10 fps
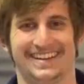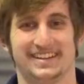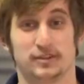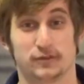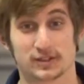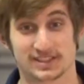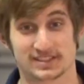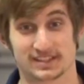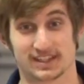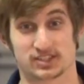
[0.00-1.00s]
The first
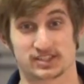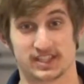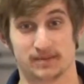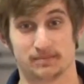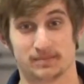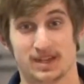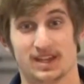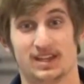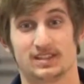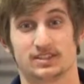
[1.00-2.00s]
installation step
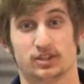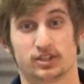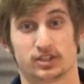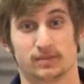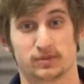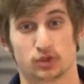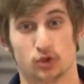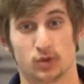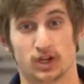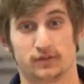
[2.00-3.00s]
is to hook up your cool
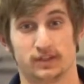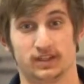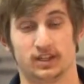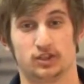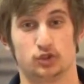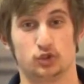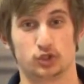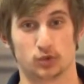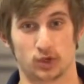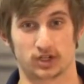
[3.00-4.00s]
water feed to
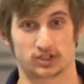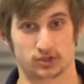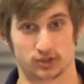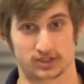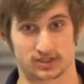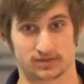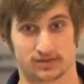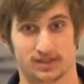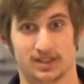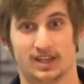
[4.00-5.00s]
your water source.
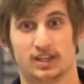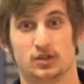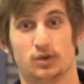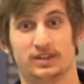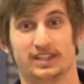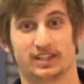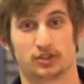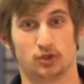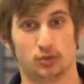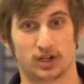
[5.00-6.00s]
You want to take your
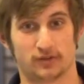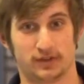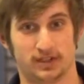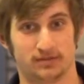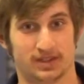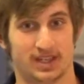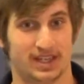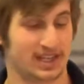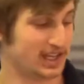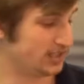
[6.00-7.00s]
cool water feed
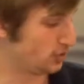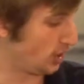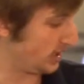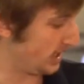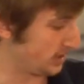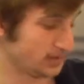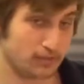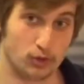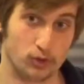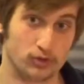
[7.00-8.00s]
and draw it out the
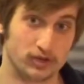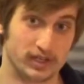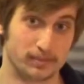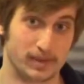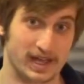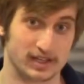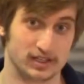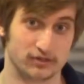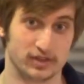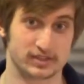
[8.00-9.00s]
hole in the back
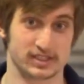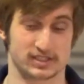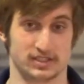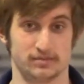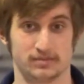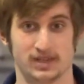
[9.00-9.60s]
of the system,